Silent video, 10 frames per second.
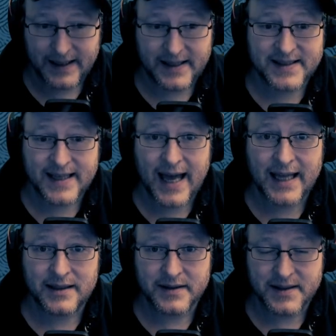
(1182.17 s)

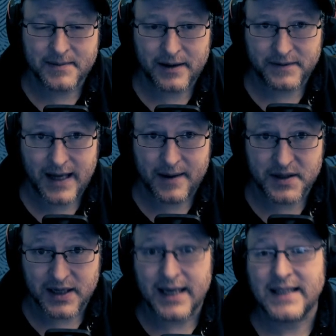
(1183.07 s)
scandalous amount of
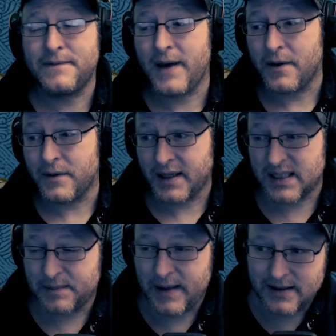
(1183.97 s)
damage. It's very
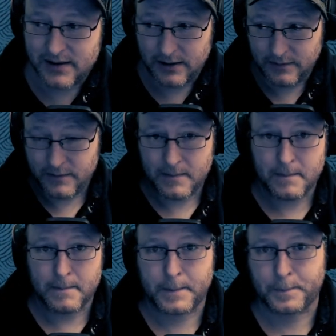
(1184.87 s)
expensive,
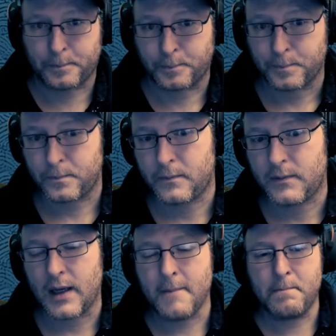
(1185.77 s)

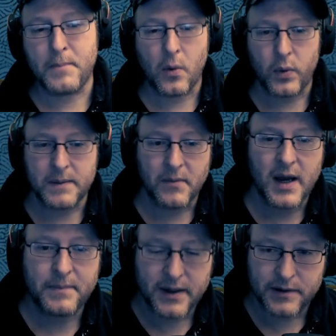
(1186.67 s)
but we
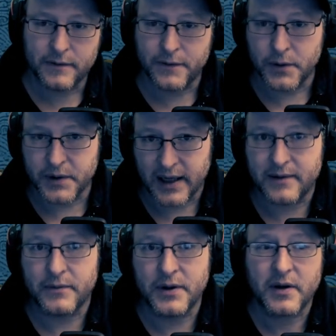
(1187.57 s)
might be able to afford it.
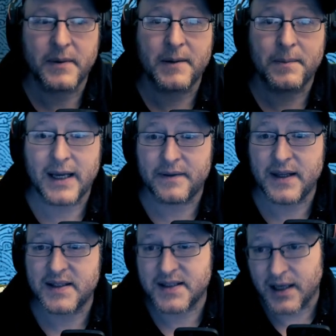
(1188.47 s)
We're not going to be play it
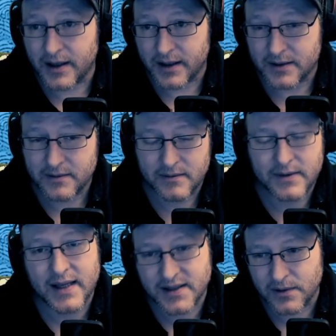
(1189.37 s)
this turn.
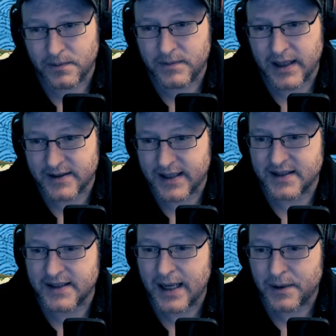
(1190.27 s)
That's the that, that's
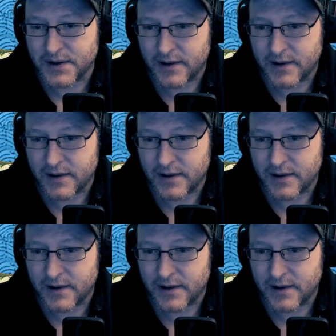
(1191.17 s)
the downside of